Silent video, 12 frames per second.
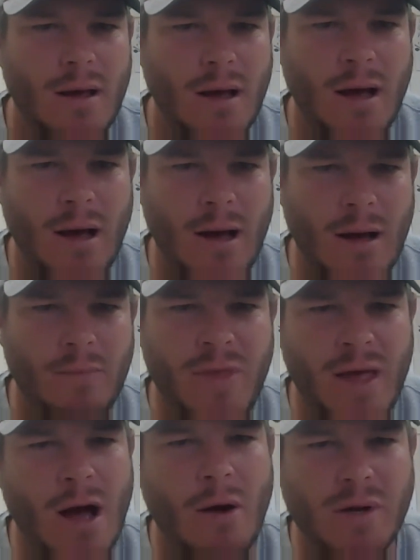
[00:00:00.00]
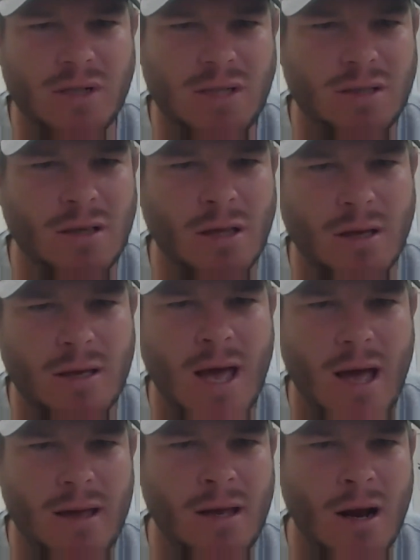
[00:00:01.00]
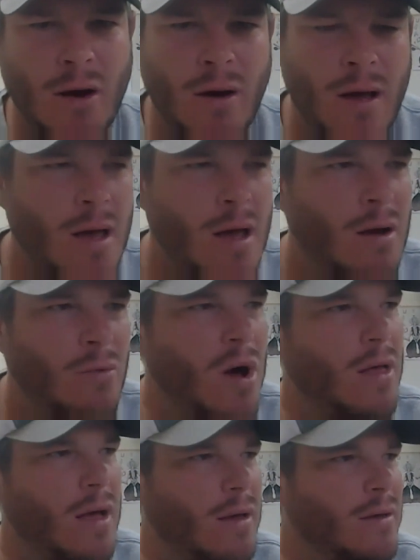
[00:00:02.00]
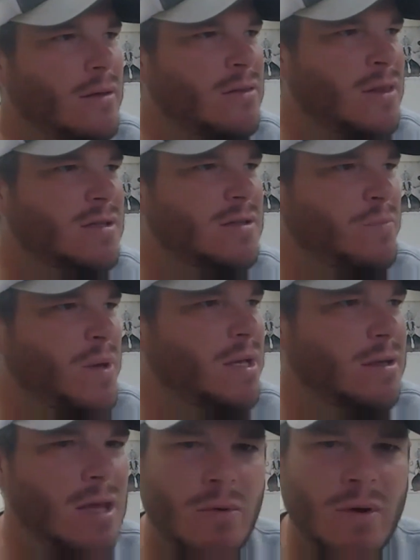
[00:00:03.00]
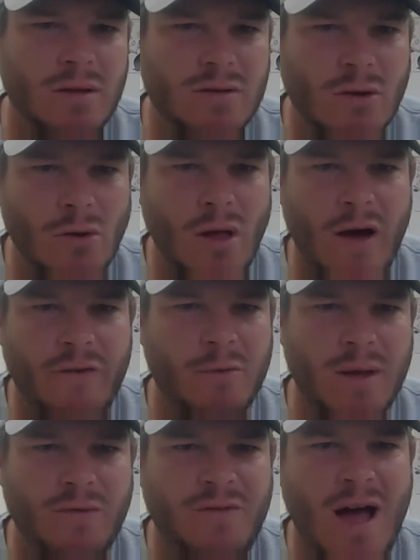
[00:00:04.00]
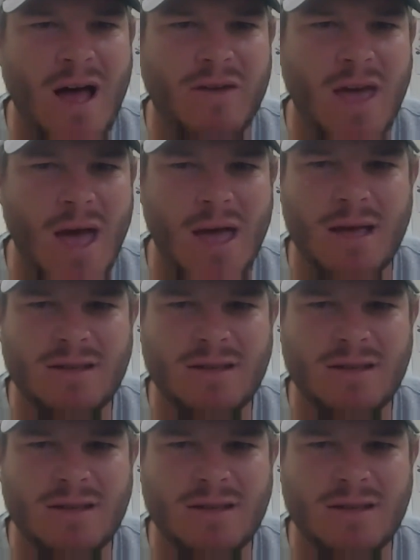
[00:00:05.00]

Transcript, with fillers: Um, they always just look at, you know, well, uh, this big D1 school offered me 5K.